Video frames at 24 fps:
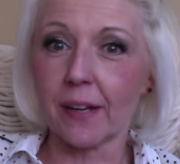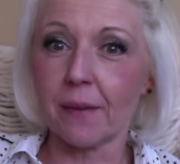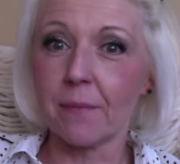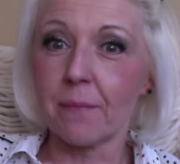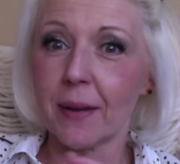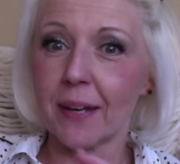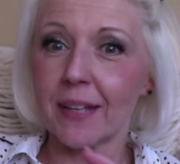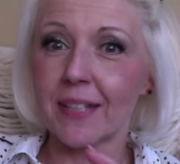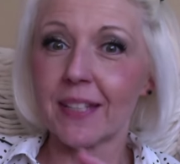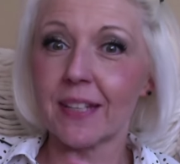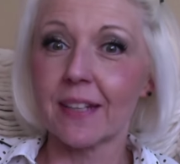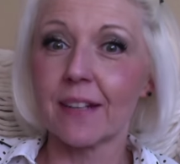It
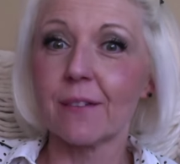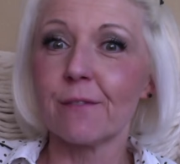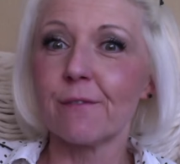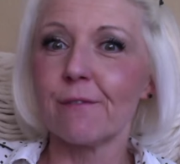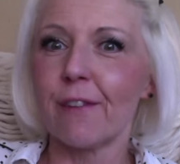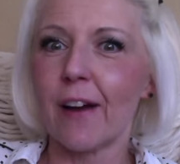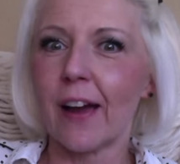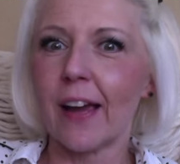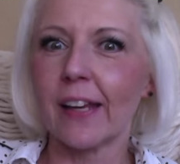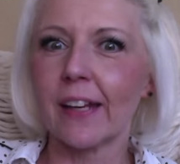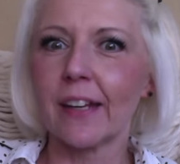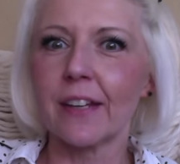makes it
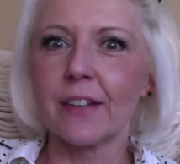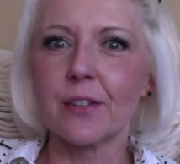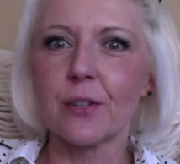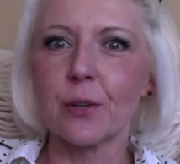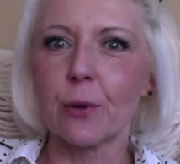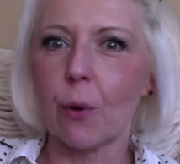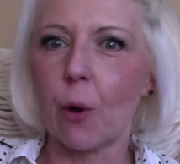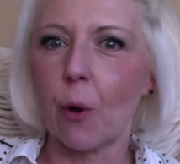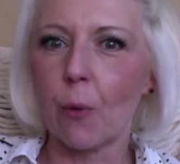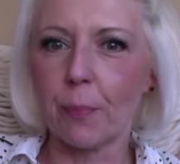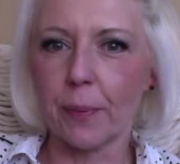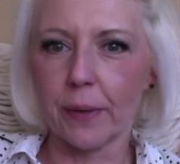inviting to
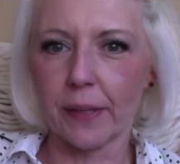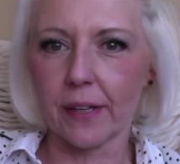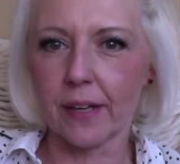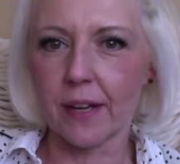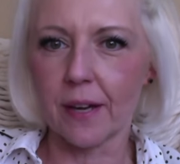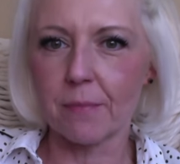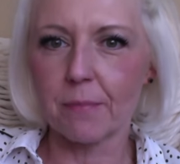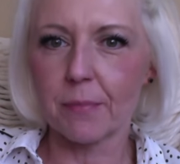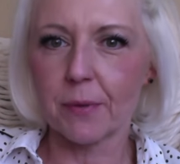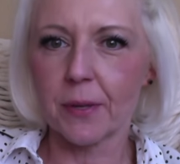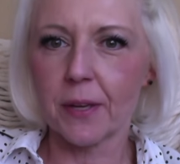open up.